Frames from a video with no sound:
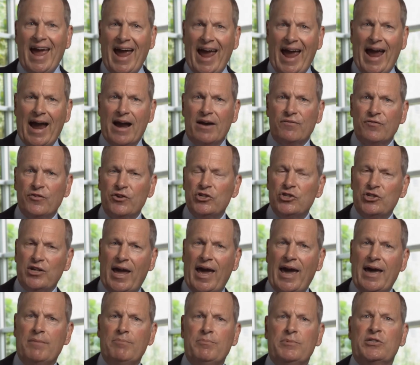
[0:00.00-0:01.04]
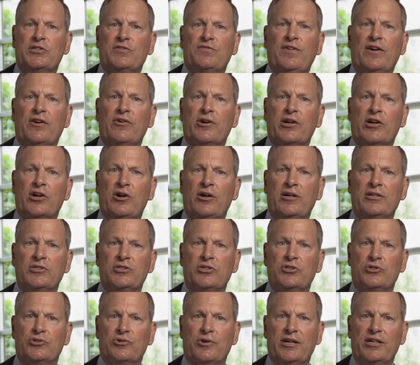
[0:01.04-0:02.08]
average atmospheric
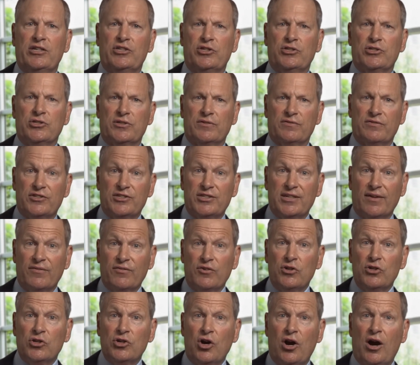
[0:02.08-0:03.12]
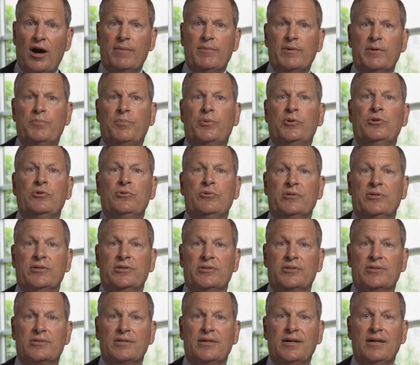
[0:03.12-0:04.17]
concentrations of several common
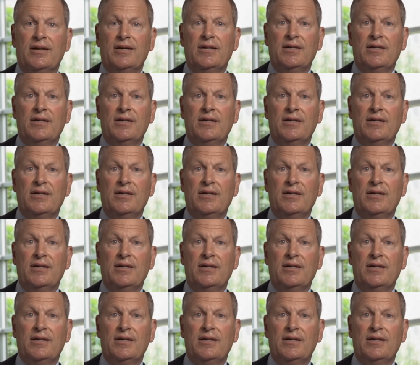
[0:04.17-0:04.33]
pollutants,